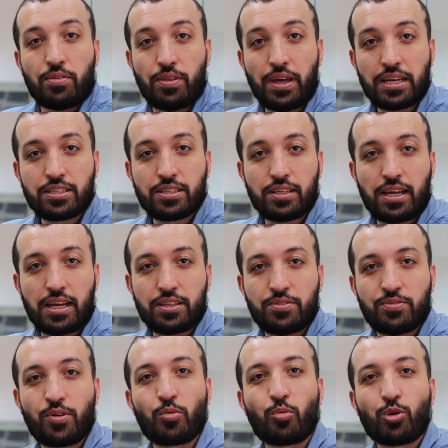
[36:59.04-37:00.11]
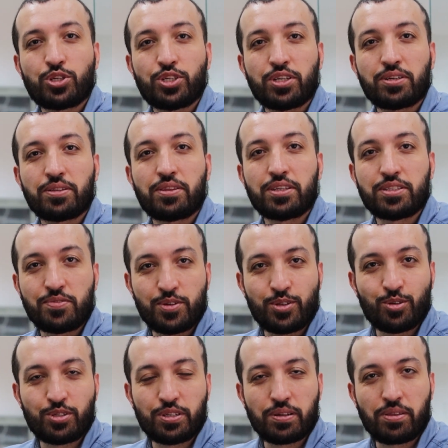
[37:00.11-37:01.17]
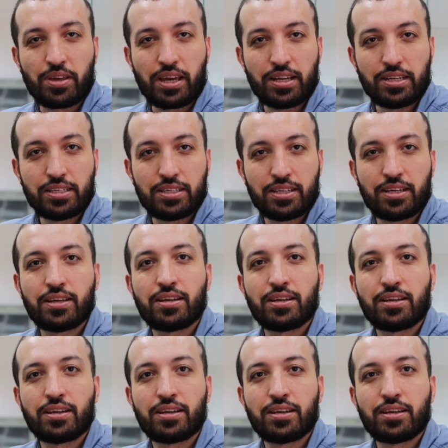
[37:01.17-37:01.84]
Thanks a lot for watching this video till the end.